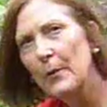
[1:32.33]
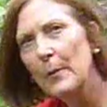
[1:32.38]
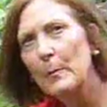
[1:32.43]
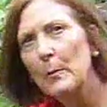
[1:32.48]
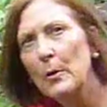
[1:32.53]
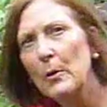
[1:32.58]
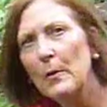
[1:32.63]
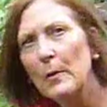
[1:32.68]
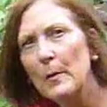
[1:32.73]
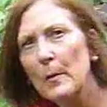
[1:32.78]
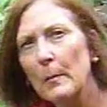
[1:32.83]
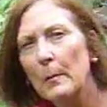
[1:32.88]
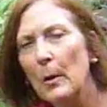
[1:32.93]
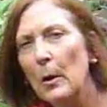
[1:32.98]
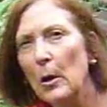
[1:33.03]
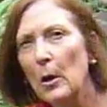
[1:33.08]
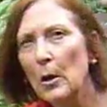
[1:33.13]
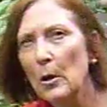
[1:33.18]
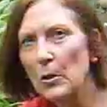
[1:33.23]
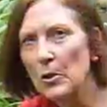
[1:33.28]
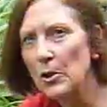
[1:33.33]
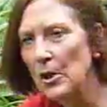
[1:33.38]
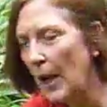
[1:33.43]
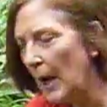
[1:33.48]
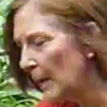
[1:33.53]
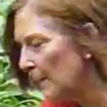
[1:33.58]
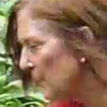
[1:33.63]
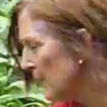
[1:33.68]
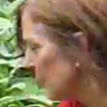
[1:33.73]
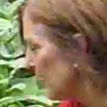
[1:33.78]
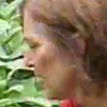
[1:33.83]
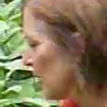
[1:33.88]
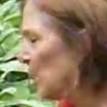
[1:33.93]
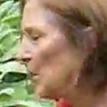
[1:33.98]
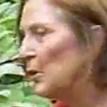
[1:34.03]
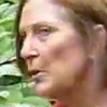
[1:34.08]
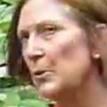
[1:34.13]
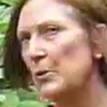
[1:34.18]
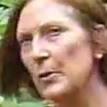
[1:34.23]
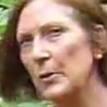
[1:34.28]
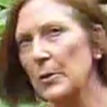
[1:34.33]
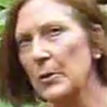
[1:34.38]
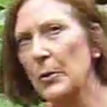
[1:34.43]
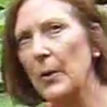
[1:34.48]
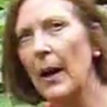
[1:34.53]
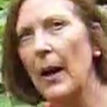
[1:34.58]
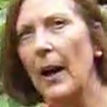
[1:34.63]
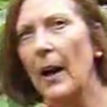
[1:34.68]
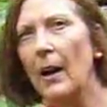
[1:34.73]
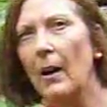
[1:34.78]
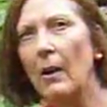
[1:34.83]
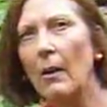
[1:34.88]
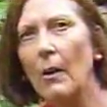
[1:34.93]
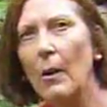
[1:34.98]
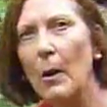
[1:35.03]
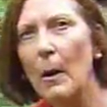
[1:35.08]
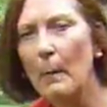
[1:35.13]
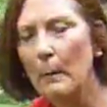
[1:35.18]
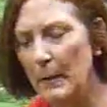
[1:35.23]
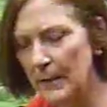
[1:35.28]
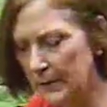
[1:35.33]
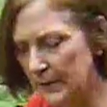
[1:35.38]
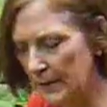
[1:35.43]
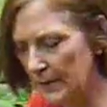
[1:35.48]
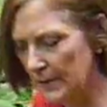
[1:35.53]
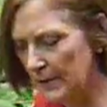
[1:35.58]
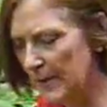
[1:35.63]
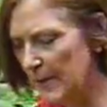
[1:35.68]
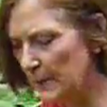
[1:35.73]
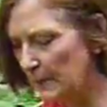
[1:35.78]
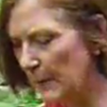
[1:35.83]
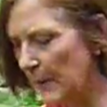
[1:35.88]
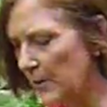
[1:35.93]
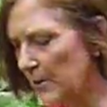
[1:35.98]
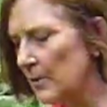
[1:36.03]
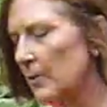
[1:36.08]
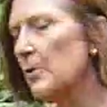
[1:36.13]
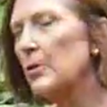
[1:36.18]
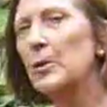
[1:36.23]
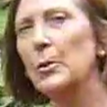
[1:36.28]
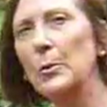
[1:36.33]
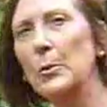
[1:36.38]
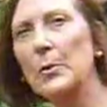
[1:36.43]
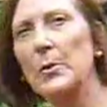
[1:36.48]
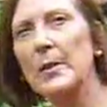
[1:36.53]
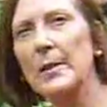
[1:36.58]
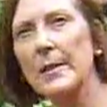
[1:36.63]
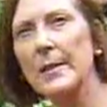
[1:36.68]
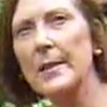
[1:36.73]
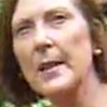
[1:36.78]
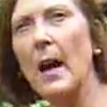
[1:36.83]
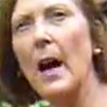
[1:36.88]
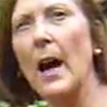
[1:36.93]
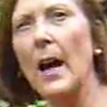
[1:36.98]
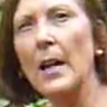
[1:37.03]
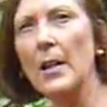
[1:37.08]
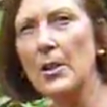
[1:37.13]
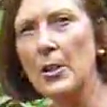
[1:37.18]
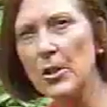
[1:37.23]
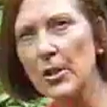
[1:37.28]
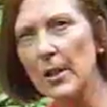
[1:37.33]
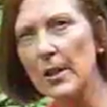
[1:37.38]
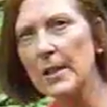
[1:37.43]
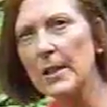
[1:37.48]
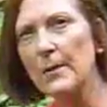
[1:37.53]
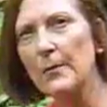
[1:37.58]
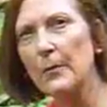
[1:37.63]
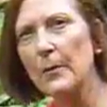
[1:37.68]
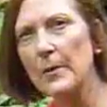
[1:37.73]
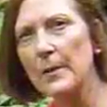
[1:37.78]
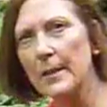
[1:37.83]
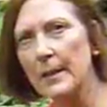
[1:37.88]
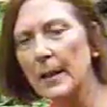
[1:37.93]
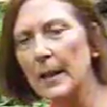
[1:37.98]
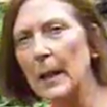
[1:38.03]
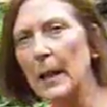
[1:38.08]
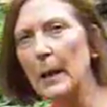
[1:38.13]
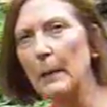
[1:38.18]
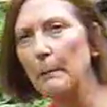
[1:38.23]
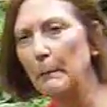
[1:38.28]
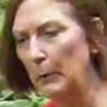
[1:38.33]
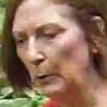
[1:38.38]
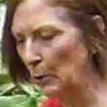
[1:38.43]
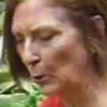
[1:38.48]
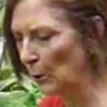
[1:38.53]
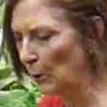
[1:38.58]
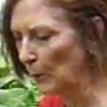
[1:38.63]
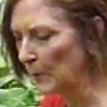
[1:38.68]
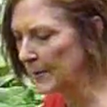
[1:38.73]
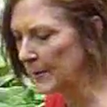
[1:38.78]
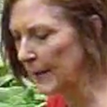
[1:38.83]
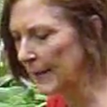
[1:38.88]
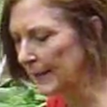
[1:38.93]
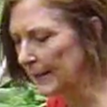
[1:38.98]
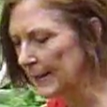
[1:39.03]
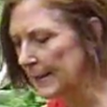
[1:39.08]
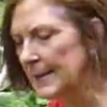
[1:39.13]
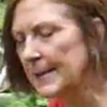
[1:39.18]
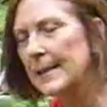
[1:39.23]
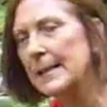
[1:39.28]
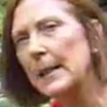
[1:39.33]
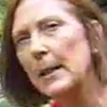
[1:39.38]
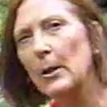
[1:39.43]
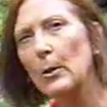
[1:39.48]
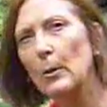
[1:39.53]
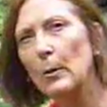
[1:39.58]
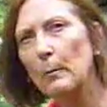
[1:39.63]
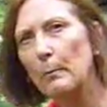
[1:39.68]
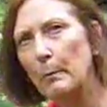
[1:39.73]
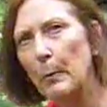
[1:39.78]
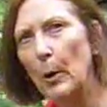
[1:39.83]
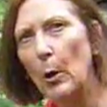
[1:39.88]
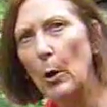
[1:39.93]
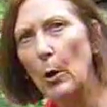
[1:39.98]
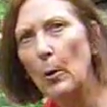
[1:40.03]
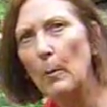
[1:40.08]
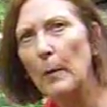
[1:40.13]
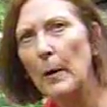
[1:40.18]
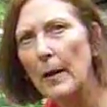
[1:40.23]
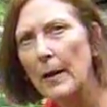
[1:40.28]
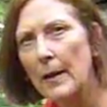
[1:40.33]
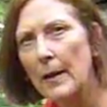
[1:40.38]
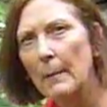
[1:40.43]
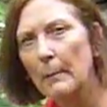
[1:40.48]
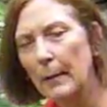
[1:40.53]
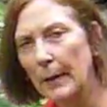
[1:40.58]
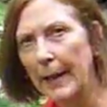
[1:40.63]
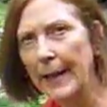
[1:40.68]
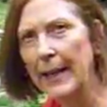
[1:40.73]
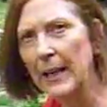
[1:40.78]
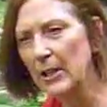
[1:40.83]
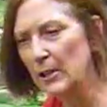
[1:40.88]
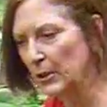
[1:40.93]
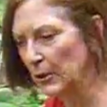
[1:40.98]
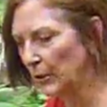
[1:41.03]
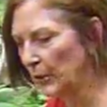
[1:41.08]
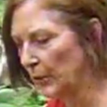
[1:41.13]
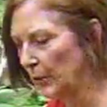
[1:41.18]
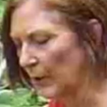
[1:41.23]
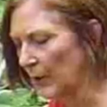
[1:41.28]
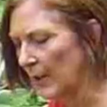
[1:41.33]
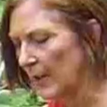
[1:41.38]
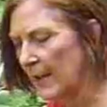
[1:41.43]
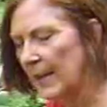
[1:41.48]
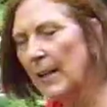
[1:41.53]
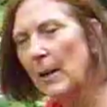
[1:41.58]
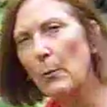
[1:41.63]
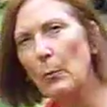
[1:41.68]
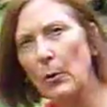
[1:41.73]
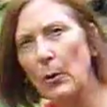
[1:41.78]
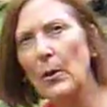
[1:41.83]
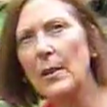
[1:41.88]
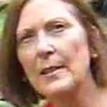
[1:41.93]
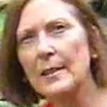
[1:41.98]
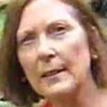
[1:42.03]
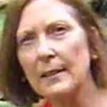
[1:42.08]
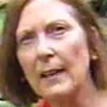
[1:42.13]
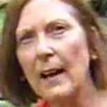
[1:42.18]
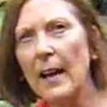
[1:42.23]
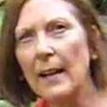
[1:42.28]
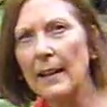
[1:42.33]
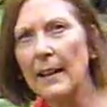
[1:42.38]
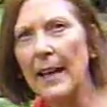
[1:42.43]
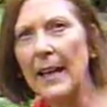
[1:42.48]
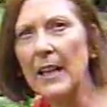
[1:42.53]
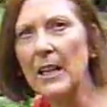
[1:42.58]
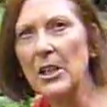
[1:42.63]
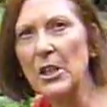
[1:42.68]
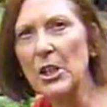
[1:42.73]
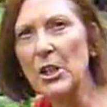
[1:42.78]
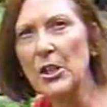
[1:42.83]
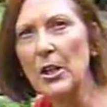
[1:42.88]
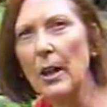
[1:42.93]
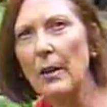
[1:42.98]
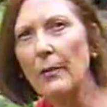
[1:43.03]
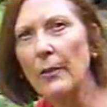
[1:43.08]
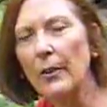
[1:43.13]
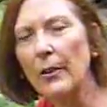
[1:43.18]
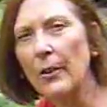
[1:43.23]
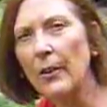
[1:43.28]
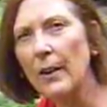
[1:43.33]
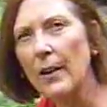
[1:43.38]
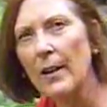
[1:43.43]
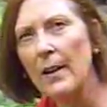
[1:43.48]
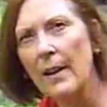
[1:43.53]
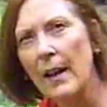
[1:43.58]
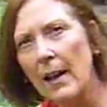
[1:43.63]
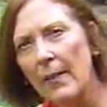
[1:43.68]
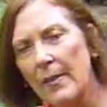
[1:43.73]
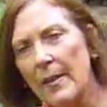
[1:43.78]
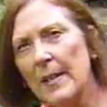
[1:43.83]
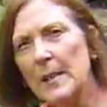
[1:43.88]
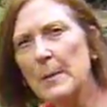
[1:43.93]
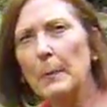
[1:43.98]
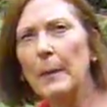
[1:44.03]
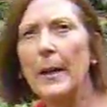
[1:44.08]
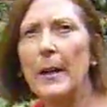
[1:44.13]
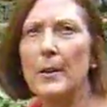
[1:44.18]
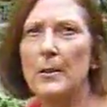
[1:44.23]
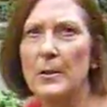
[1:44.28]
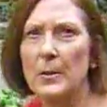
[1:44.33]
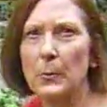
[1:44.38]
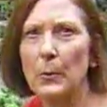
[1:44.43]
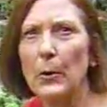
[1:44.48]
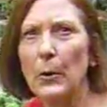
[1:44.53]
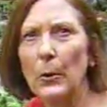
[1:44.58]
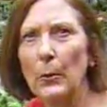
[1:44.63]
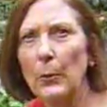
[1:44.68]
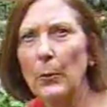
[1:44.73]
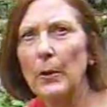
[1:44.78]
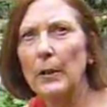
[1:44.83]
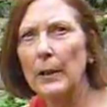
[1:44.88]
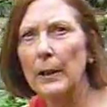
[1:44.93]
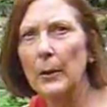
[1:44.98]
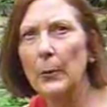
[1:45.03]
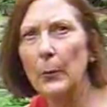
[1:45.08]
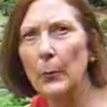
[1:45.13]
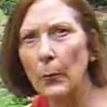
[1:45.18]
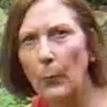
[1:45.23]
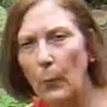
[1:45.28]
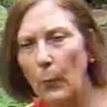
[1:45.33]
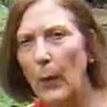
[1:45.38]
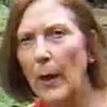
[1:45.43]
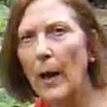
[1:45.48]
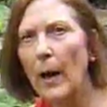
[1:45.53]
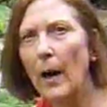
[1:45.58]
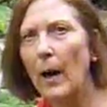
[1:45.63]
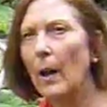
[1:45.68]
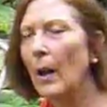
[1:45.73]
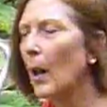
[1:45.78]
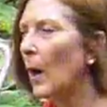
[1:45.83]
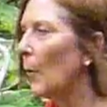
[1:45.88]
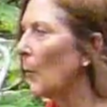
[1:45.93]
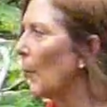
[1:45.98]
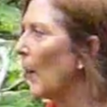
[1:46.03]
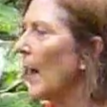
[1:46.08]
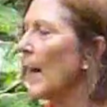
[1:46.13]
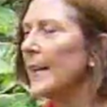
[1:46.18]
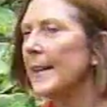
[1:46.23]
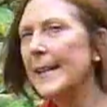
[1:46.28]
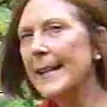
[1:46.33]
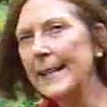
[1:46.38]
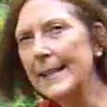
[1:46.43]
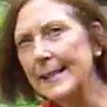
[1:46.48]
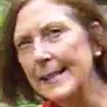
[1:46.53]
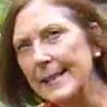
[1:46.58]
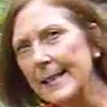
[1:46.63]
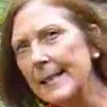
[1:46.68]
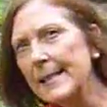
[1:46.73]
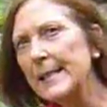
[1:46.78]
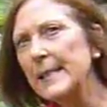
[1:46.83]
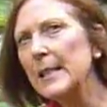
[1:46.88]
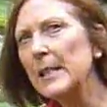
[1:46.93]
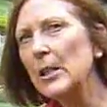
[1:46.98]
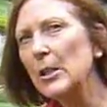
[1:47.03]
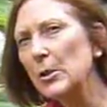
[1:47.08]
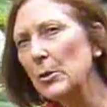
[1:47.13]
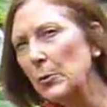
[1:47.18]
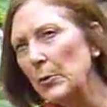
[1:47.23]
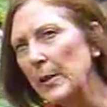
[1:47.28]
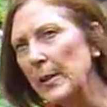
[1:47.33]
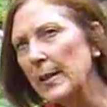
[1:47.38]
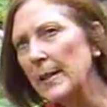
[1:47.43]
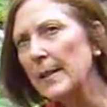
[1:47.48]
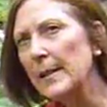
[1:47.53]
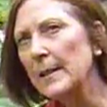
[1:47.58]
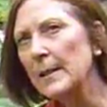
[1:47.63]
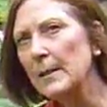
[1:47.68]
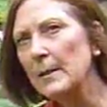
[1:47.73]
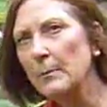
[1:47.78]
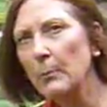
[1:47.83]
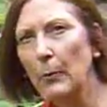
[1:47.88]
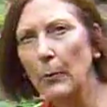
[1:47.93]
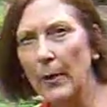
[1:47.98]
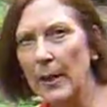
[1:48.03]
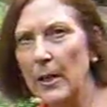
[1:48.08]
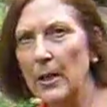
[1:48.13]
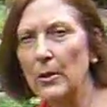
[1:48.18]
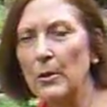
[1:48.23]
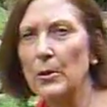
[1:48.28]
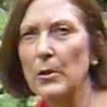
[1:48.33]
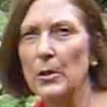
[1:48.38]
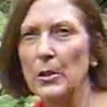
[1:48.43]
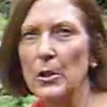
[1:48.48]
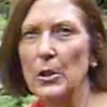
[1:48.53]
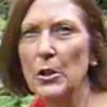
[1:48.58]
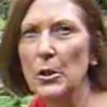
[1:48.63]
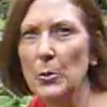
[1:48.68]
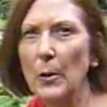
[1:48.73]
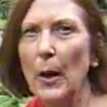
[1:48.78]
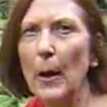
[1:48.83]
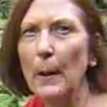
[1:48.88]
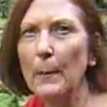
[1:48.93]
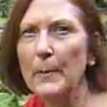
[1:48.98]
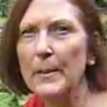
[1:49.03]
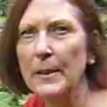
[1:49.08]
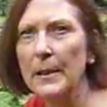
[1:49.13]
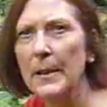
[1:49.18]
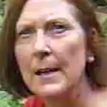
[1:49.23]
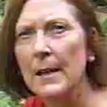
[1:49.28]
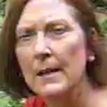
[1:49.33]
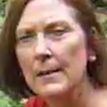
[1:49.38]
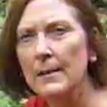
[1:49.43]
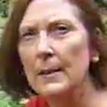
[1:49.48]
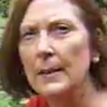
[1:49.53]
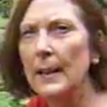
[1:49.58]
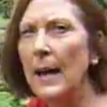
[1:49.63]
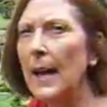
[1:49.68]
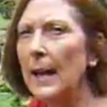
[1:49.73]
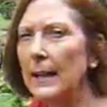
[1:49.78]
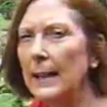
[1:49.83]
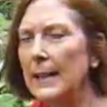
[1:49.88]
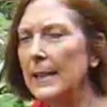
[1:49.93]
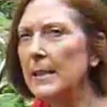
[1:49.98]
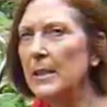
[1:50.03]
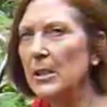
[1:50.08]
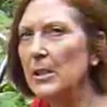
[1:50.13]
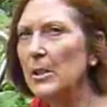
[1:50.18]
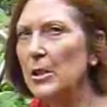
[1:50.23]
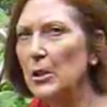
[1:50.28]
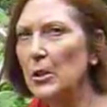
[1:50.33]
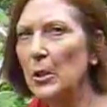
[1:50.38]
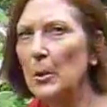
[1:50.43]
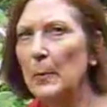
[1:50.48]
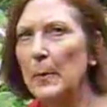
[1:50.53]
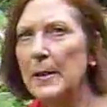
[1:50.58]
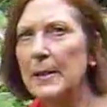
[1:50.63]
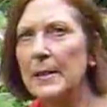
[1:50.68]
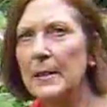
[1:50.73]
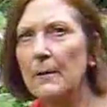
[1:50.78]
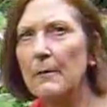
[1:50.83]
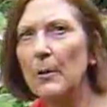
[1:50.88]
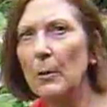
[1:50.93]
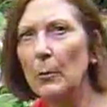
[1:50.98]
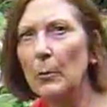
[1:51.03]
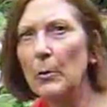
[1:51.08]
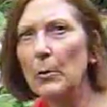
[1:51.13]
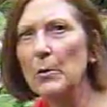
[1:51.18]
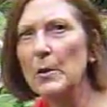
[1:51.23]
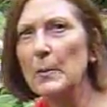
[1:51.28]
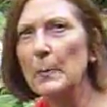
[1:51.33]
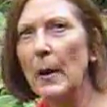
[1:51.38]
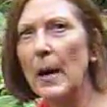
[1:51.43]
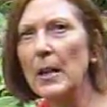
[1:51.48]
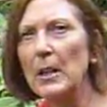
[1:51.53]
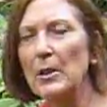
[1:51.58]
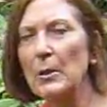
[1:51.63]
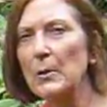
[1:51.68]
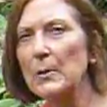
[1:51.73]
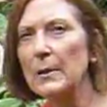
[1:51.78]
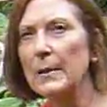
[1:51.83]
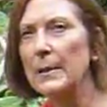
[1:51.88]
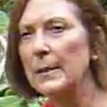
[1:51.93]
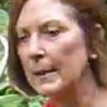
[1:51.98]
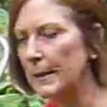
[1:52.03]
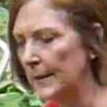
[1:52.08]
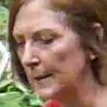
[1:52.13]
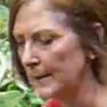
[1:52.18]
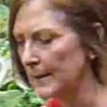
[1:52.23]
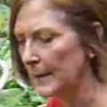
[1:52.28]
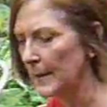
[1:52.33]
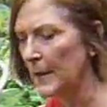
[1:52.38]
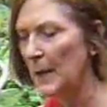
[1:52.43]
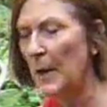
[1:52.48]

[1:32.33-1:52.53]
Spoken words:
removing the mulch, I'm just going to use a trowel, but there are special tools designed just for digging bulbs, like the single bulb planter. It works a lot like a shovel, and these planters work really well around existing trees, perennials, and shrubs. There's a lot less disturbance of the roots by using these.